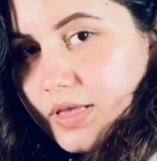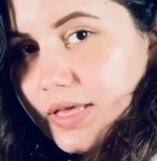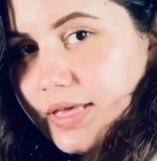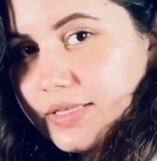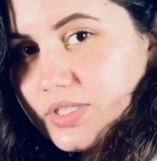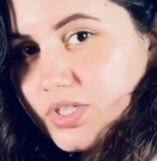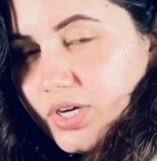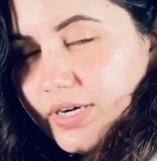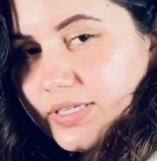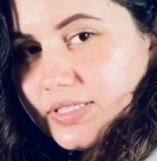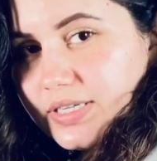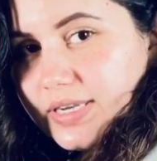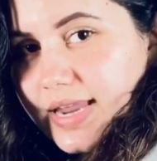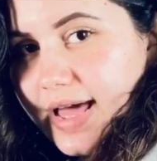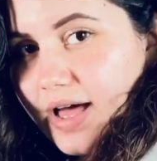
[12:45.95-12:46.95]
It's starting
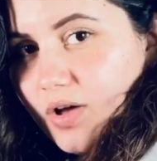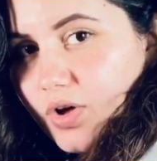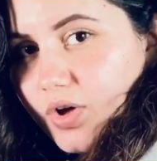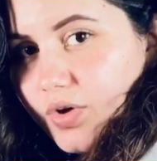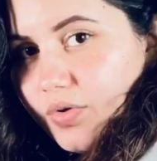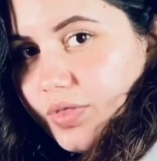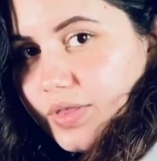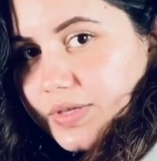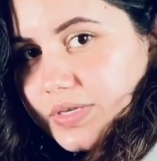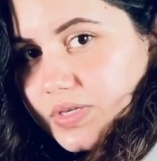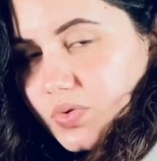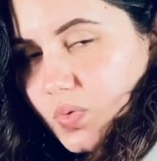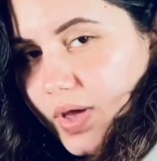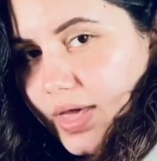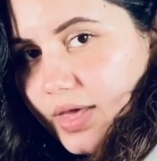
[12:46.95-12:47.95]
to now go this
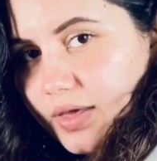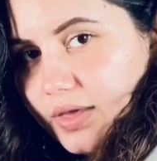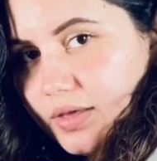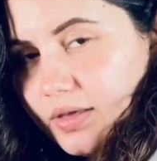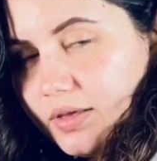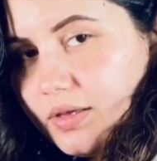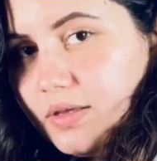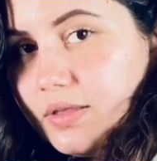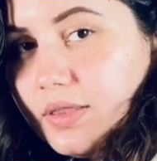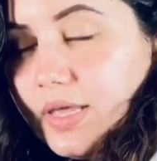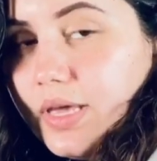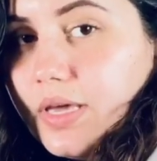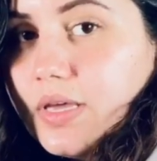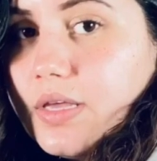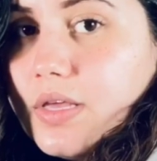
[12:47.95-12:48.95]
way.
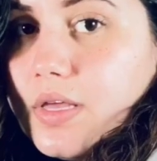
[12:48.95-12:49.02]
Like,